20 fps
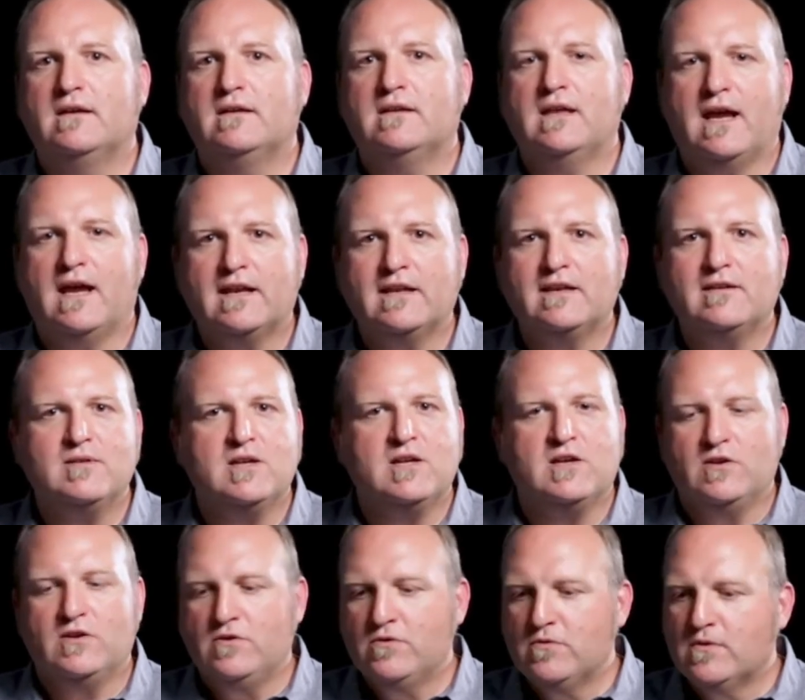Danny,
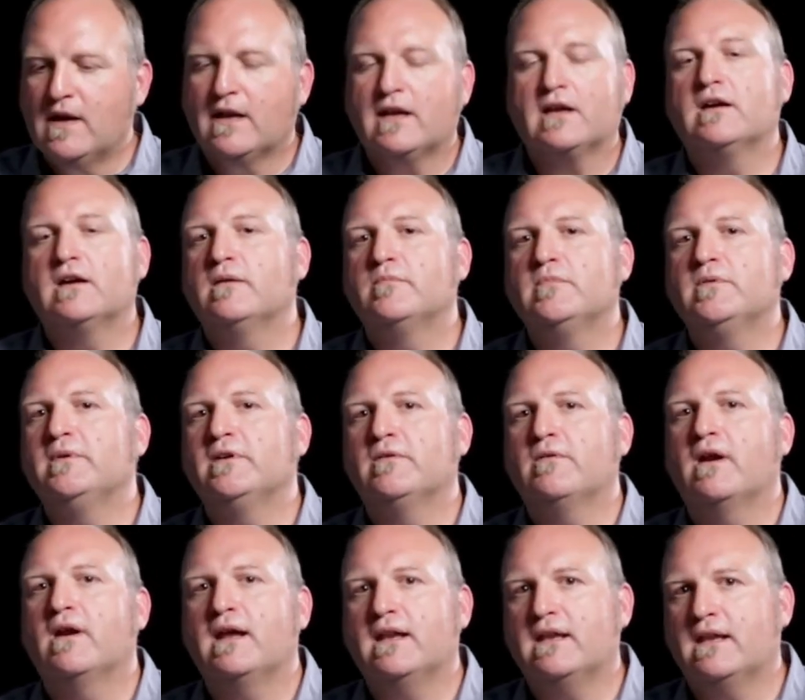you got to come to me
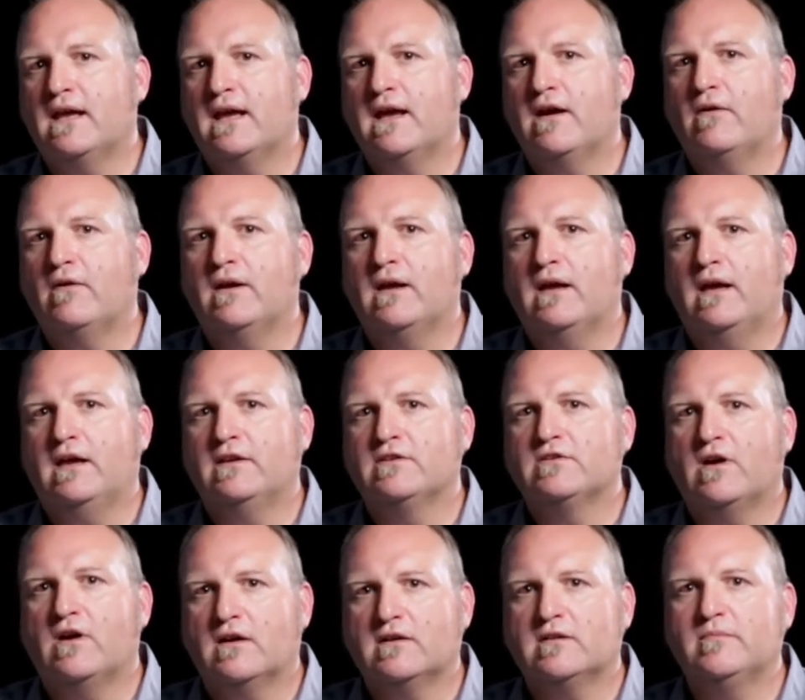right now and
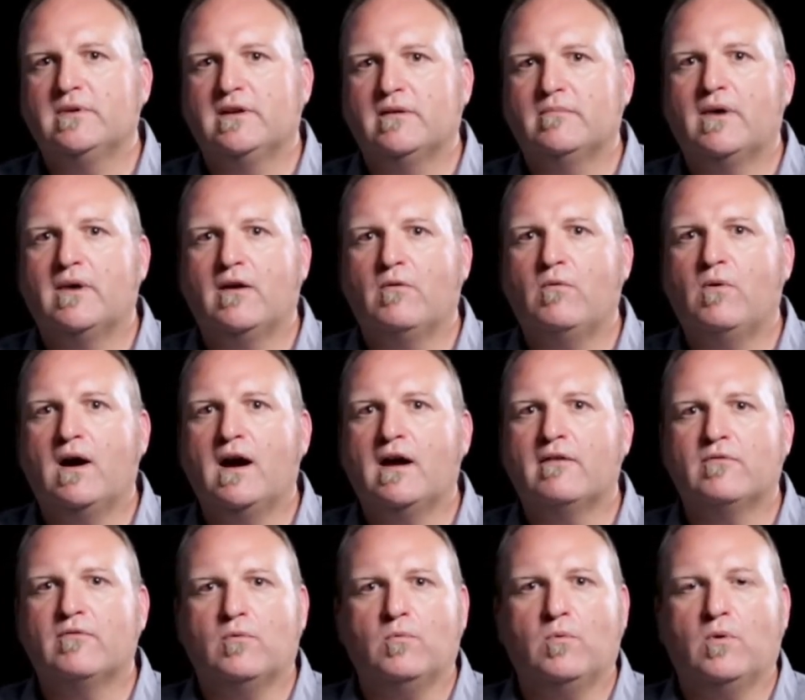talk to me and my
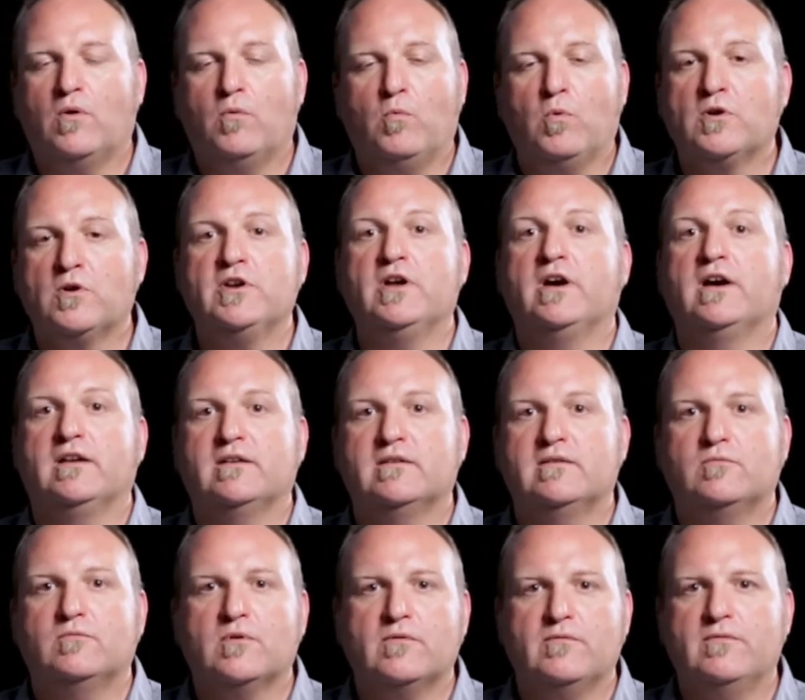wife, or we're done.
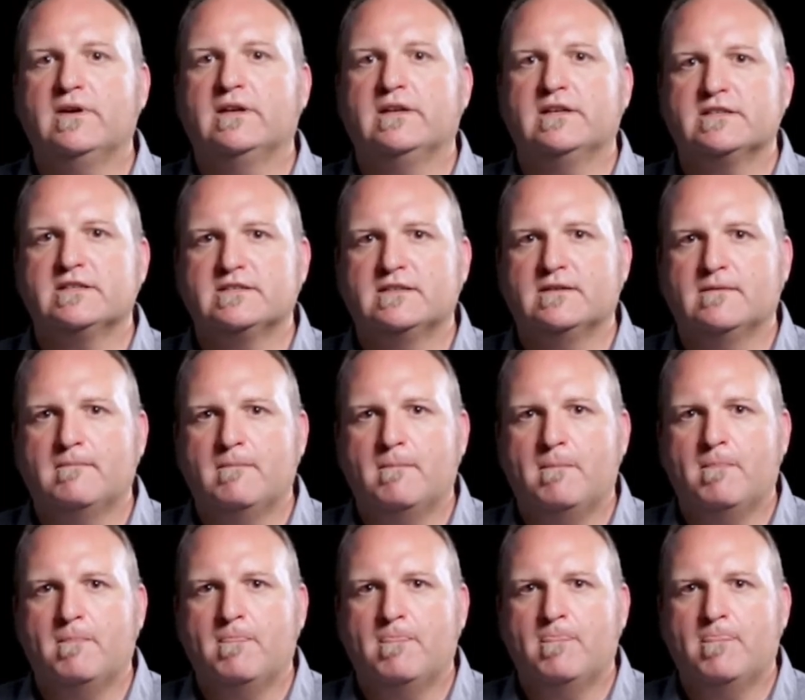We're finished.
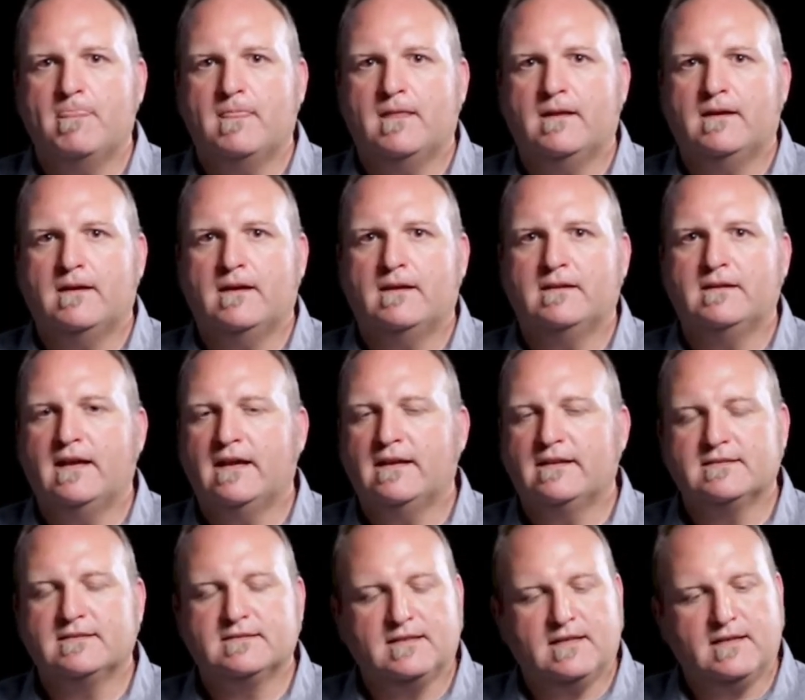And Danny
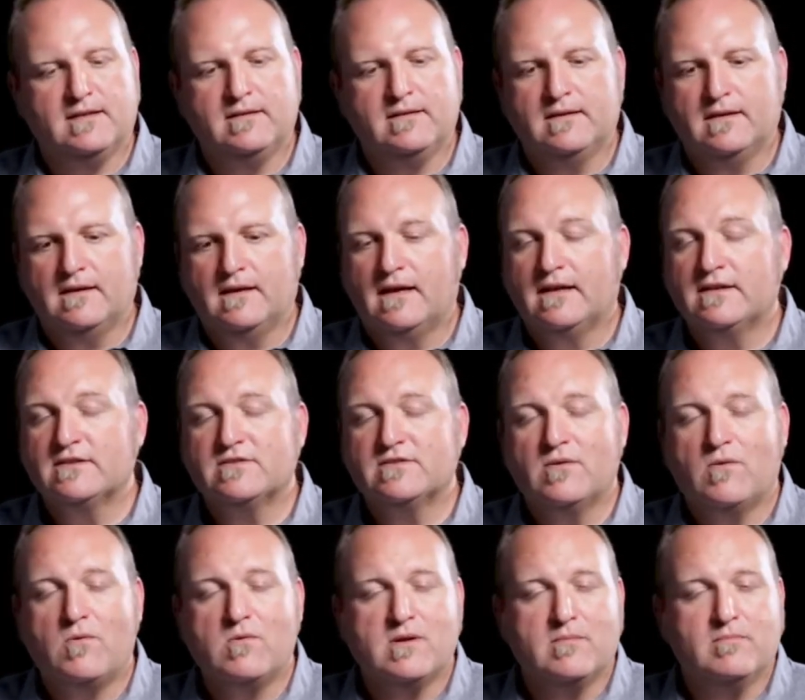said, I just
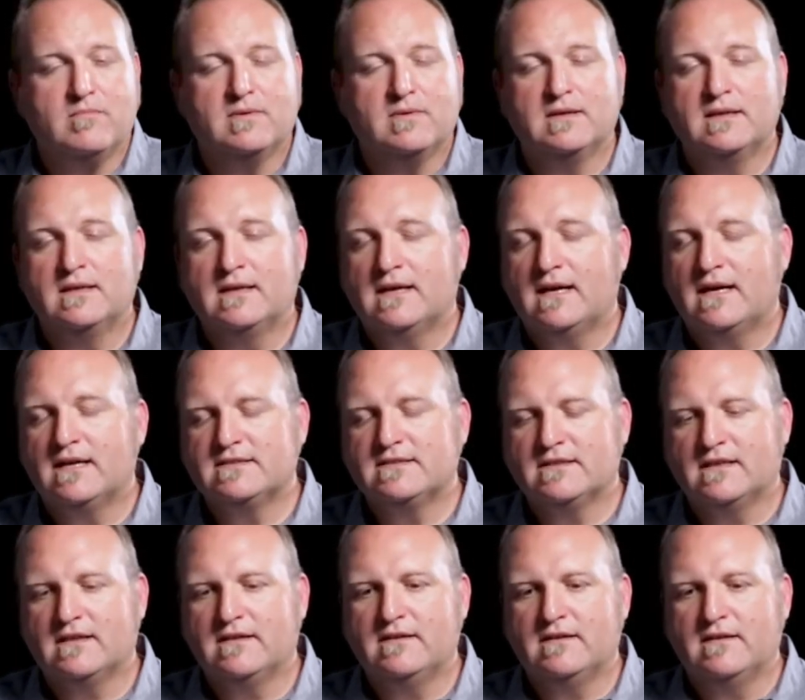told him. I
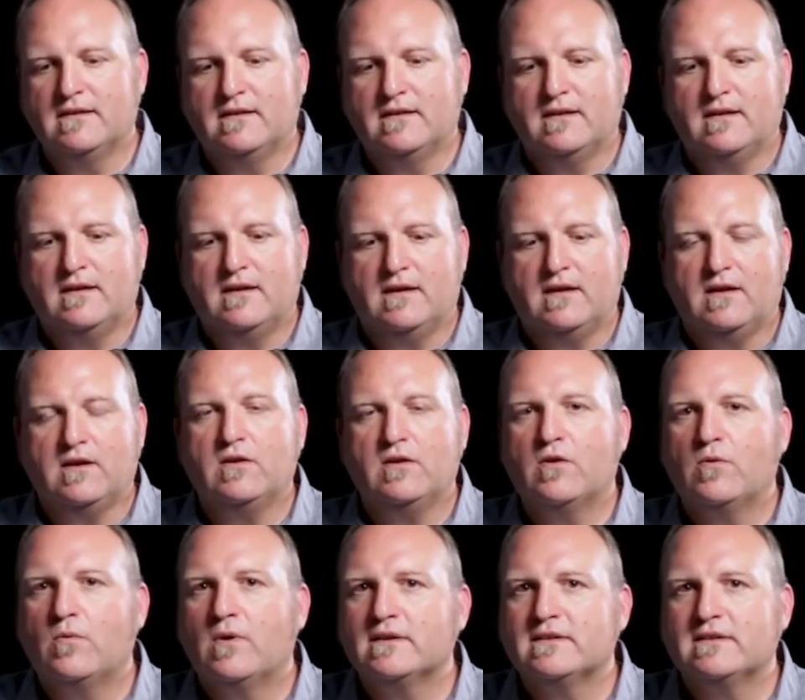said, you know
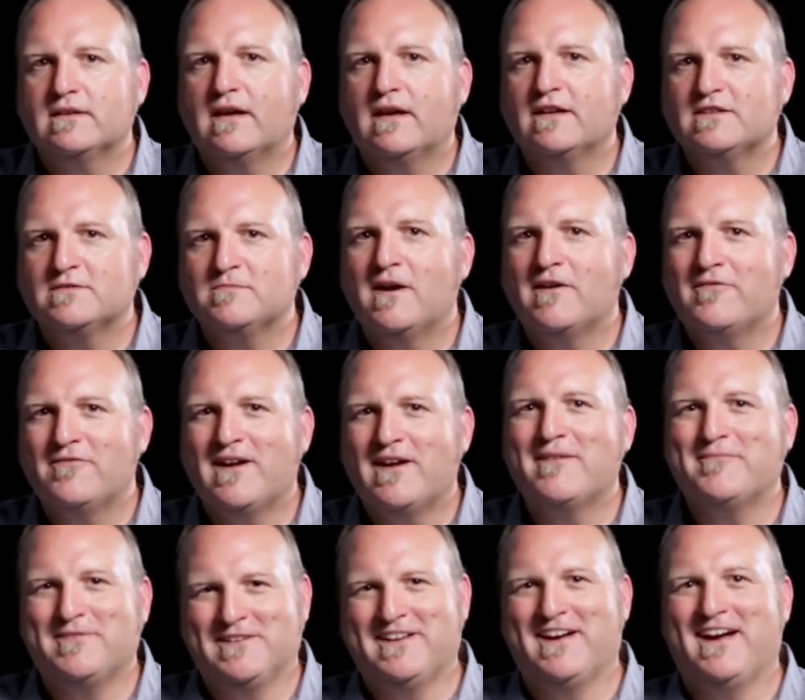what? Tonight's my
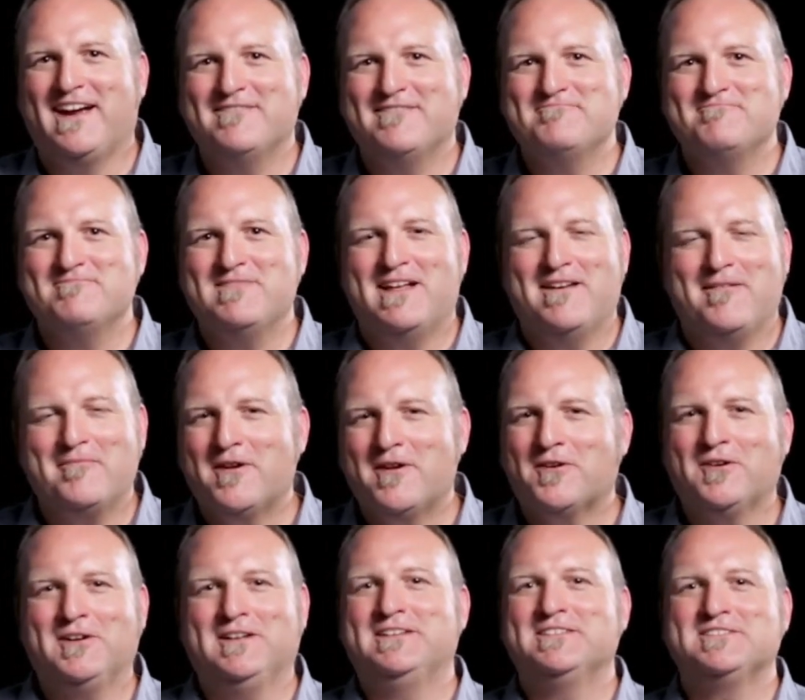family night, and I'm not
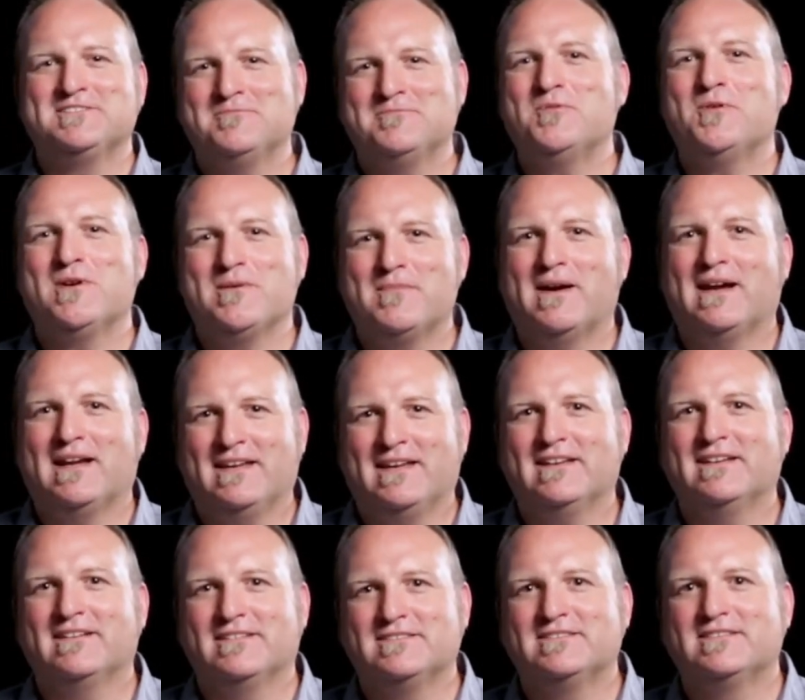going to disappoint my
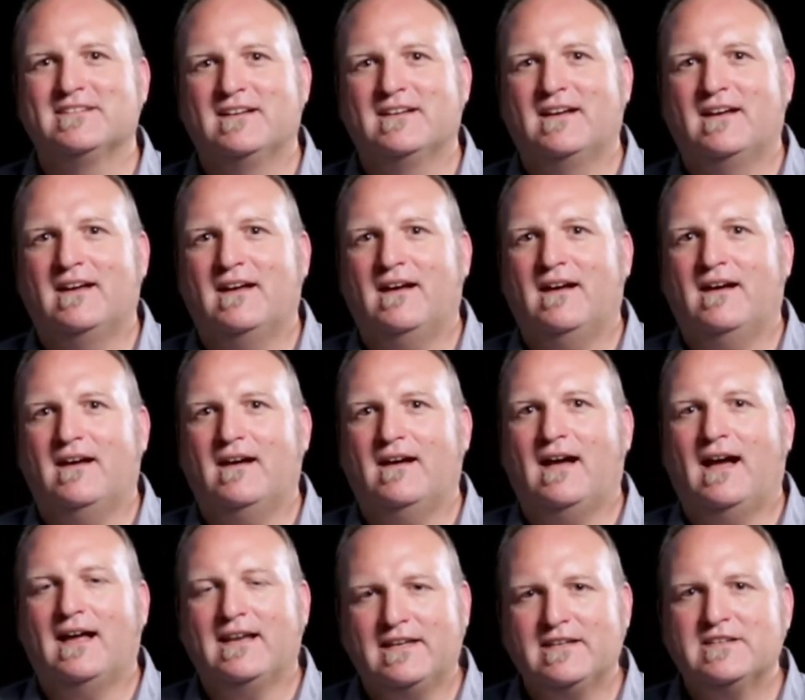kids.
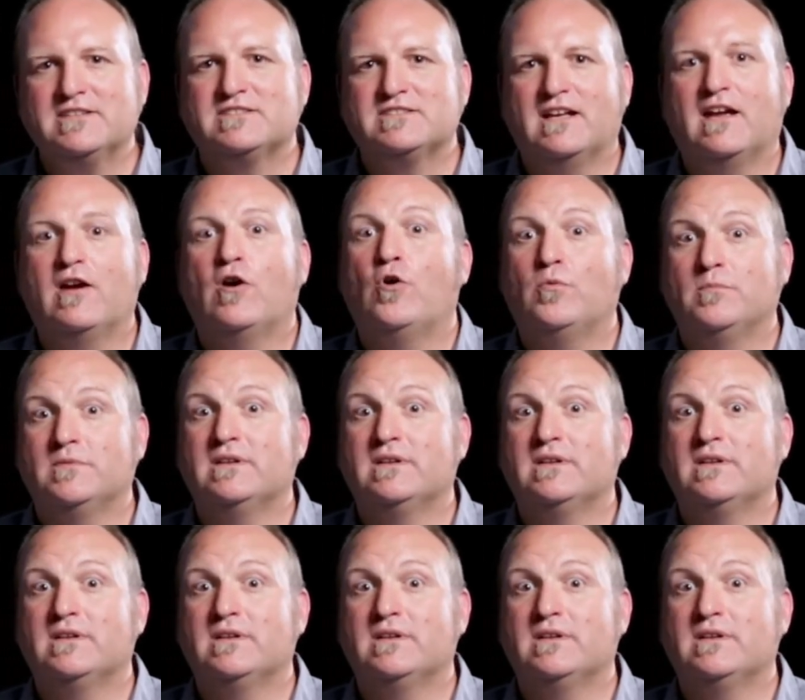I need to stay home